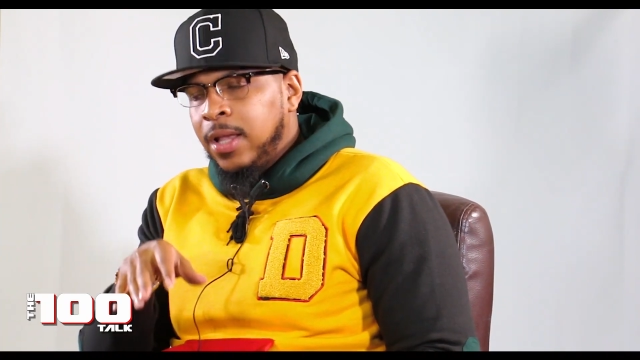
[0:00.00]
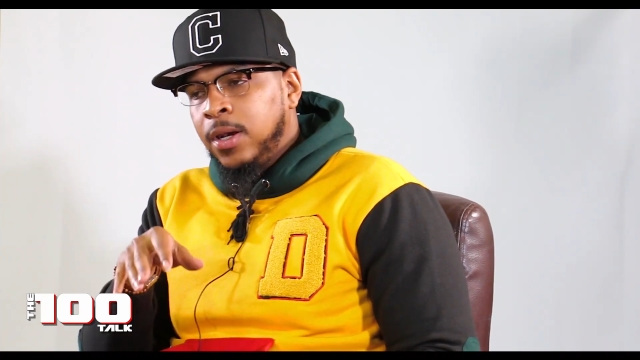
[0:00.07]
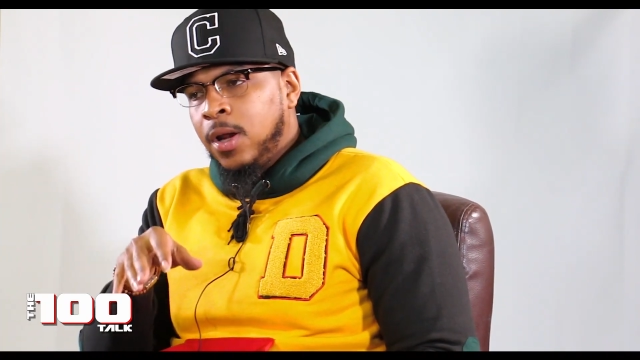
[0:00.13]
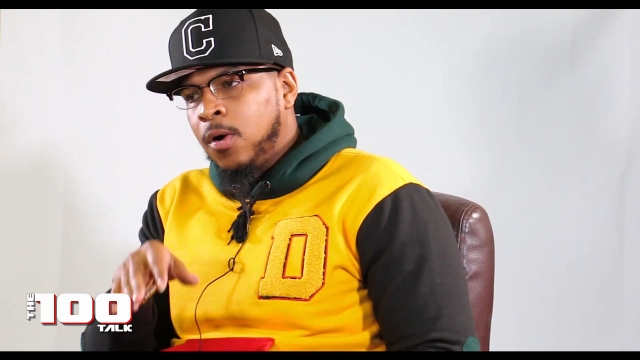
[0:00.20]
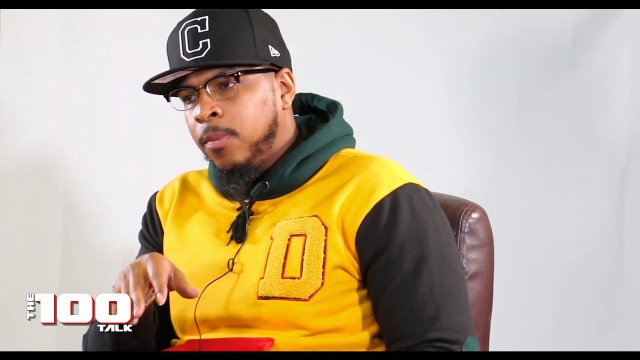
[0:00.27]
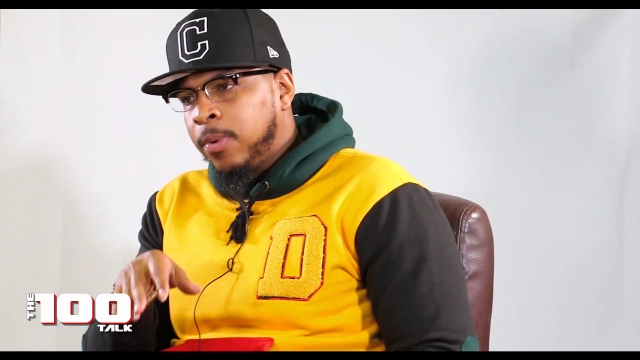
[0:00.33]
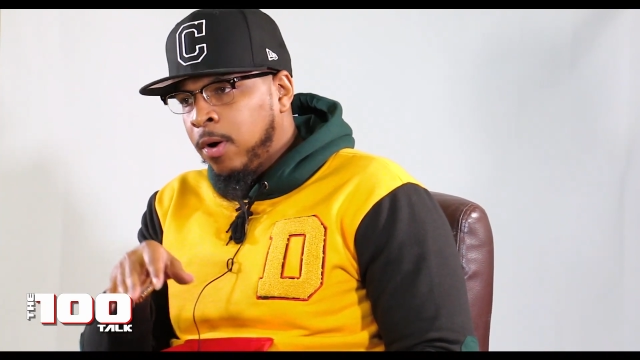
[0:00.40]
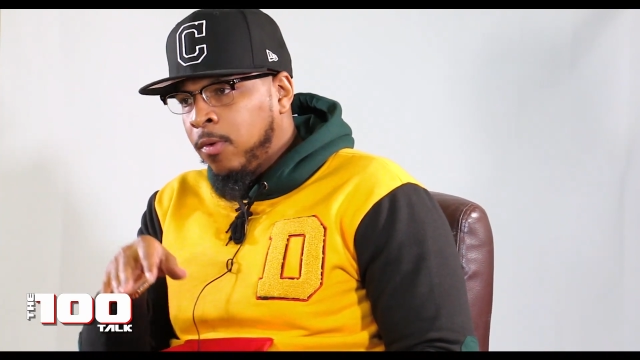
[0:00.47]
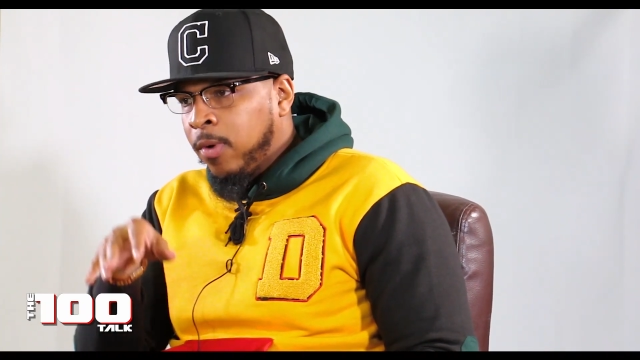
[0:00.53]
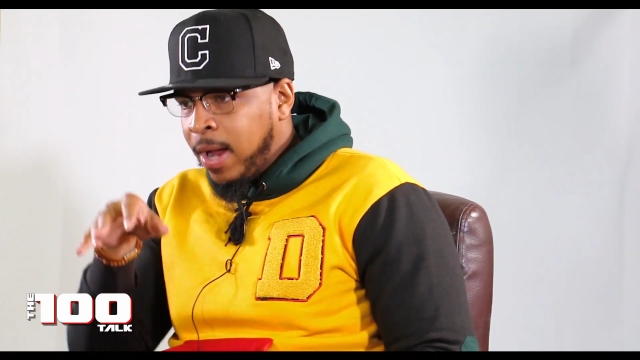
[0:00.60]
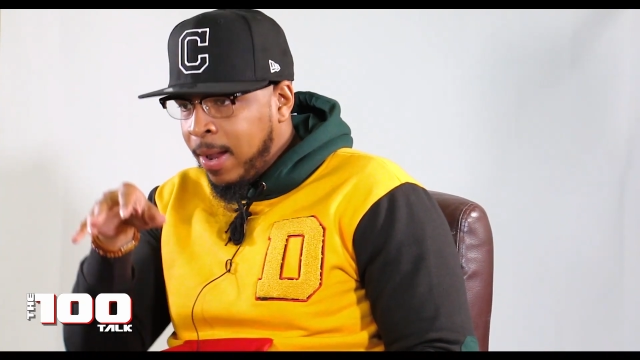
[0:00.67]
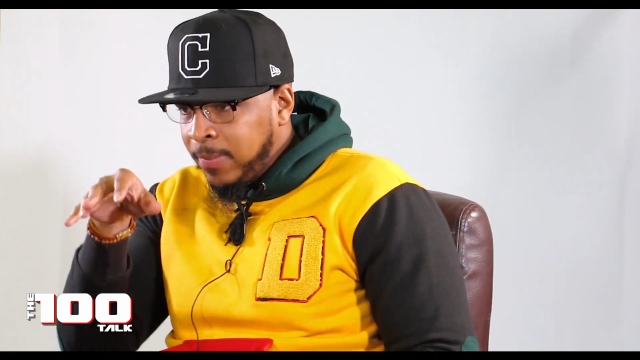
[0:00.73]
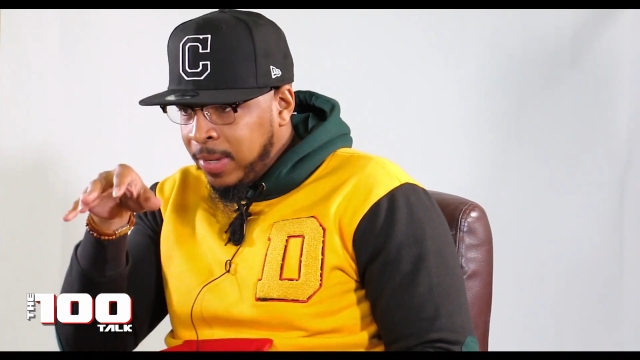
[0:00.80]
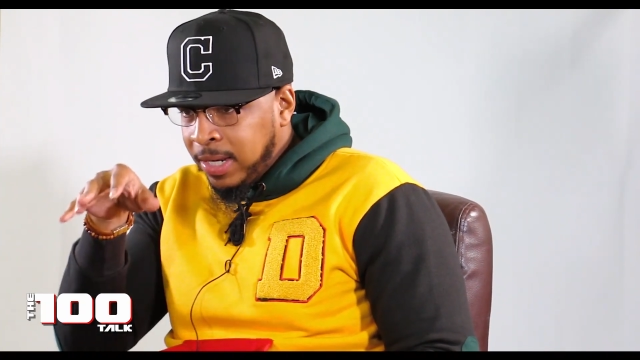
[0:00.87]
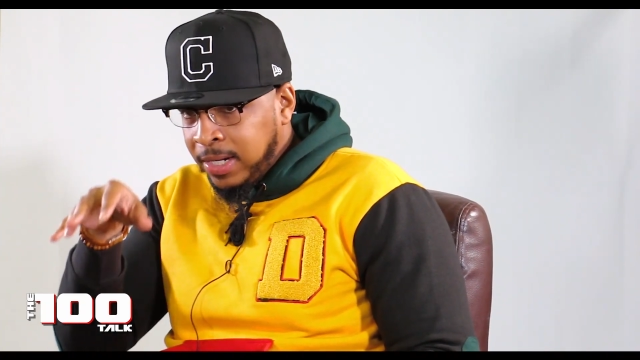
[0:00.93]
No, bro,
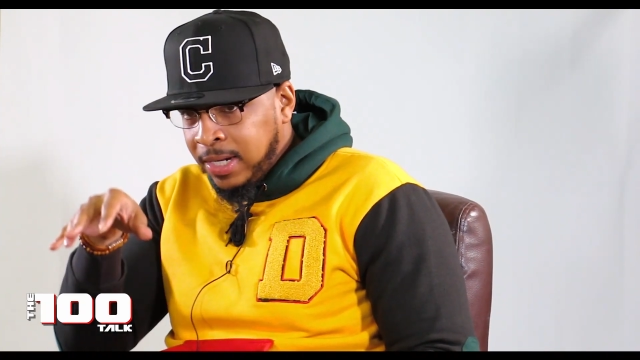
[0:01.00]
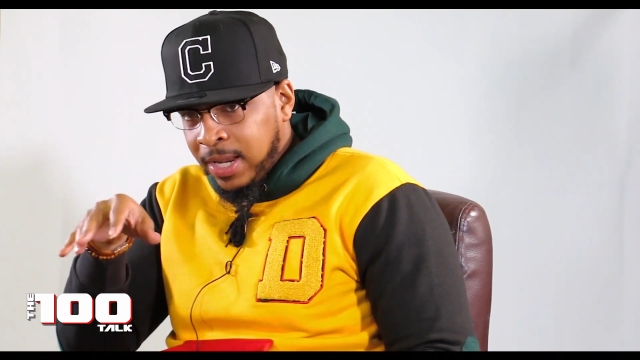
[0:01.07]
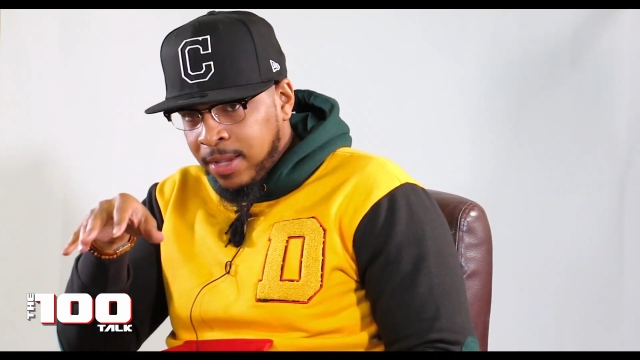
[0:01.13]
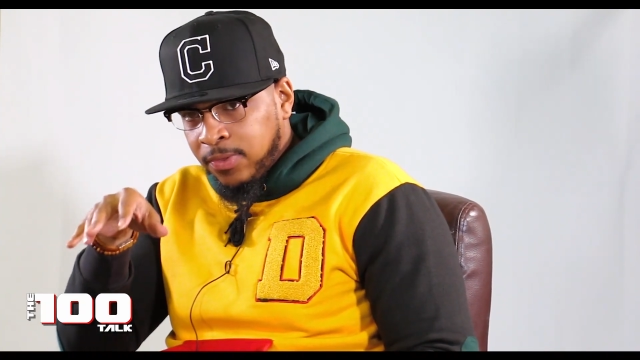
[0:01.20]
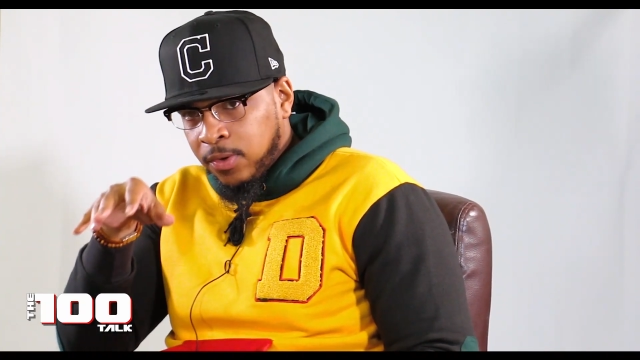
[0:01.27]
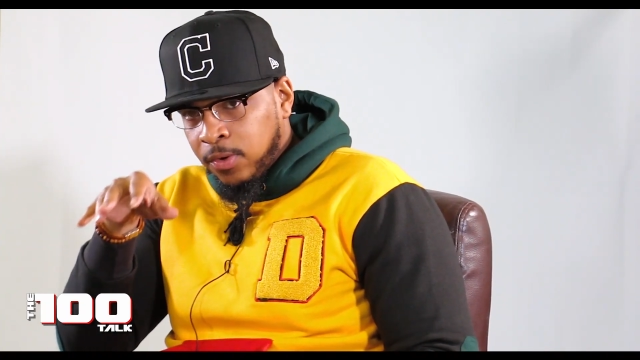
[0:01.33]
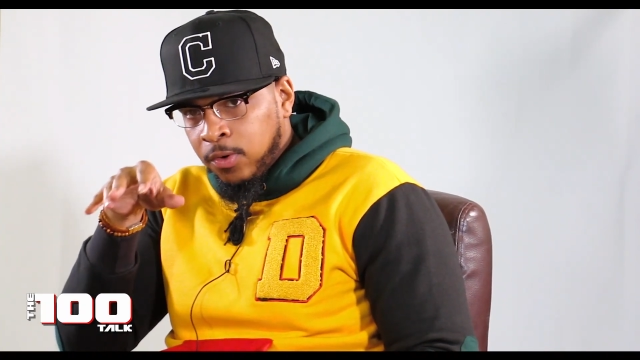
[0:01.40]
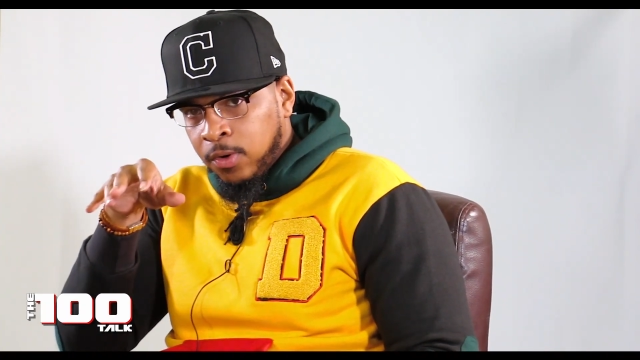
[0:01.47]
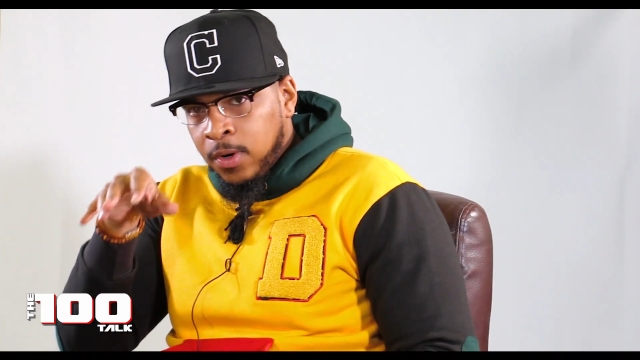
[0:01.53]
I'm in depth.